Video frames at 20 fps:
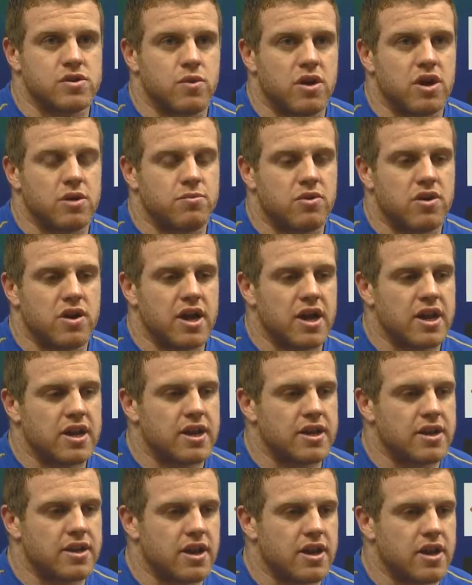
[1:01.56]
squad
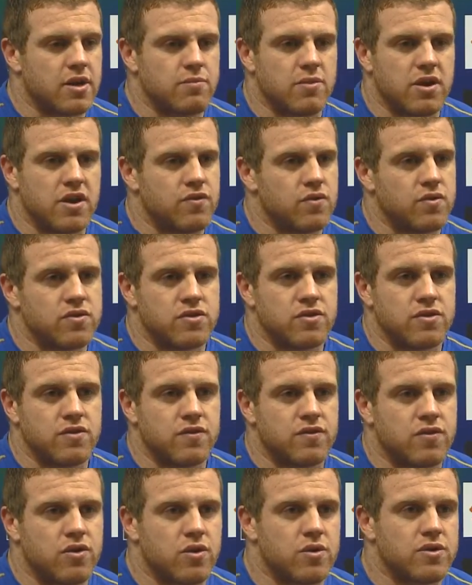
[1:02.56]
morale, and everyone's
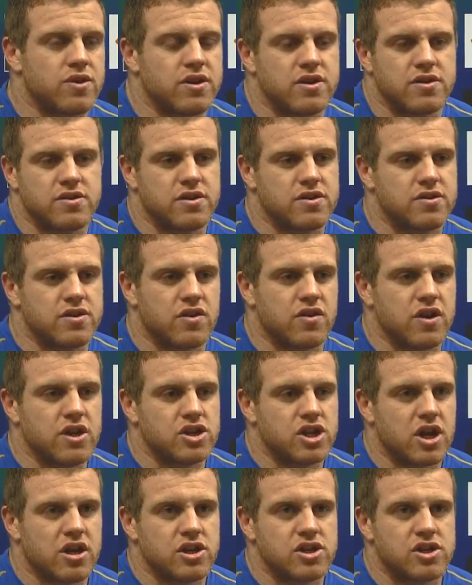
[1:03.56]
looking forward to this. It's a
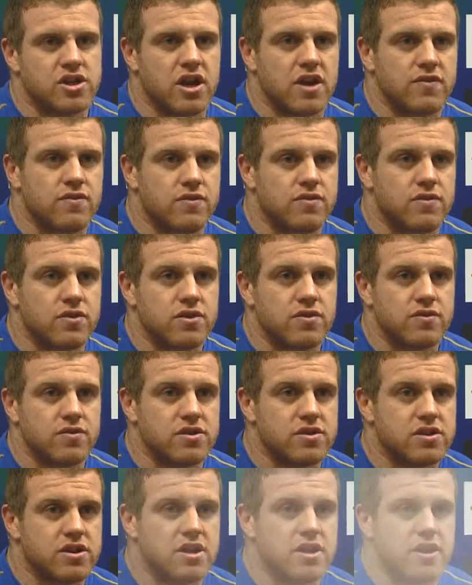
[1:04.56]
great challenge to have in front of
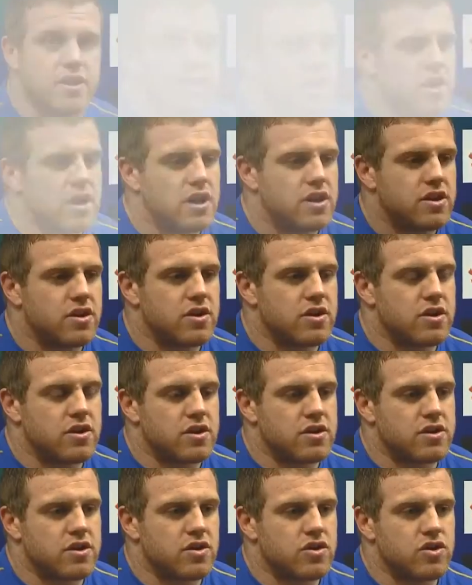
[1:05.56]
us.
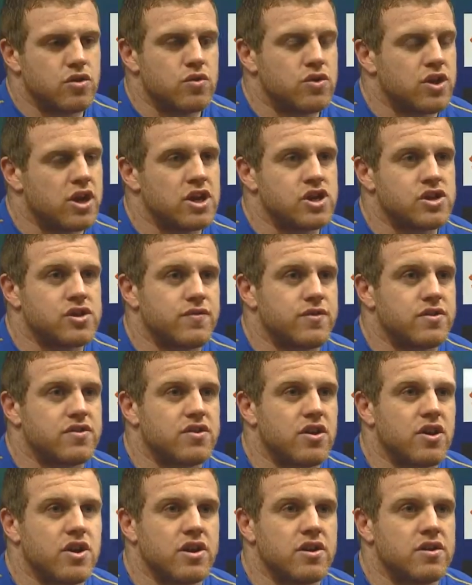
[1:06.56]
They're too dangerous of a
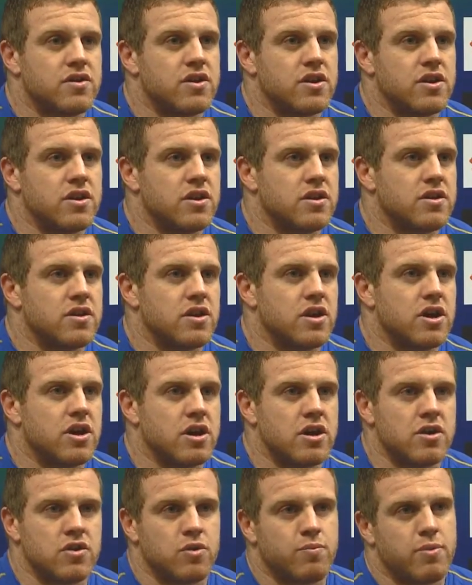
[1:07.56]
side to
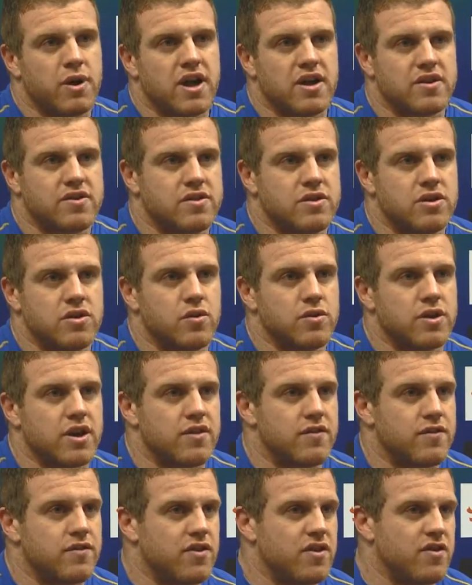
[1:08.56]
kind of look past, you know,
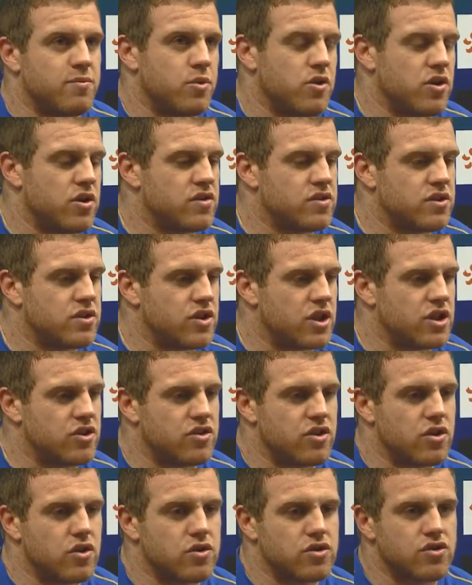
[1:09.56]
getting 5 points
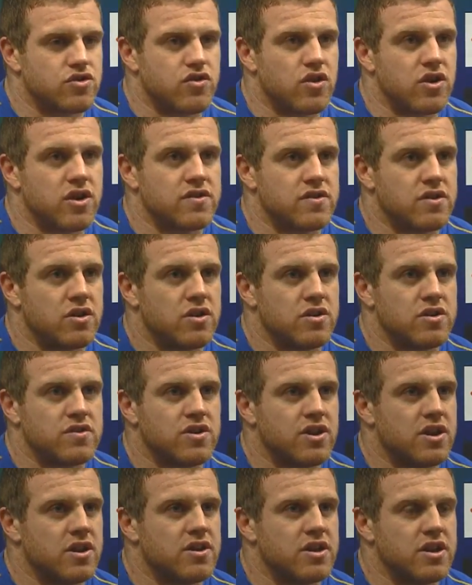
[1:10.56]
and talking tries and all
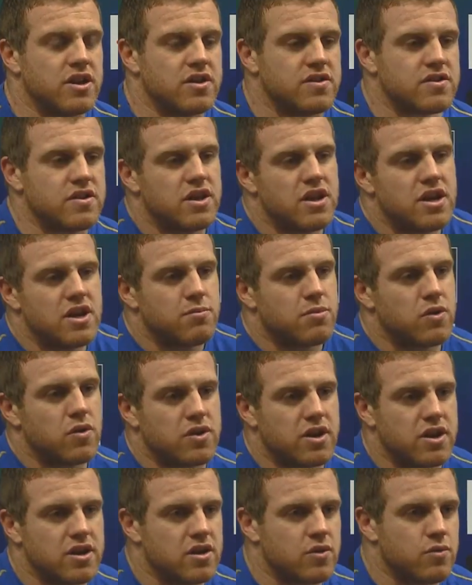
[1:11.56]
this kind of thing. It's
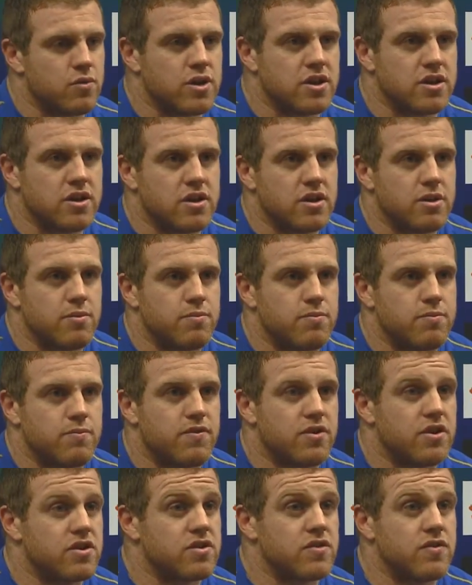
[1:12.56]
about getting the win
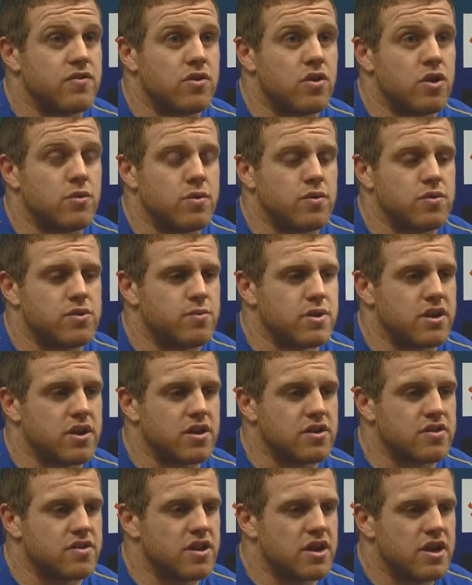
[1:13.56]
first and foremost,
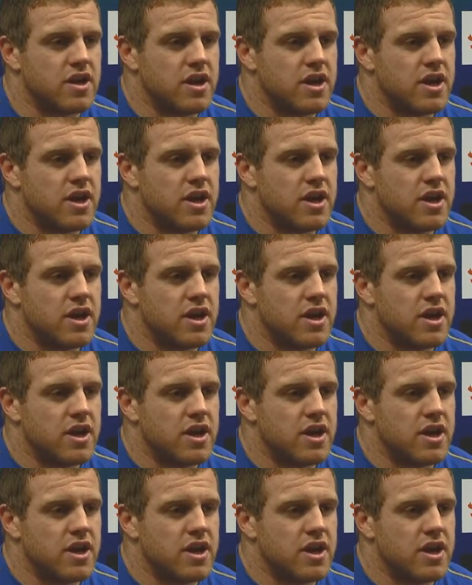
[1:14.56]
because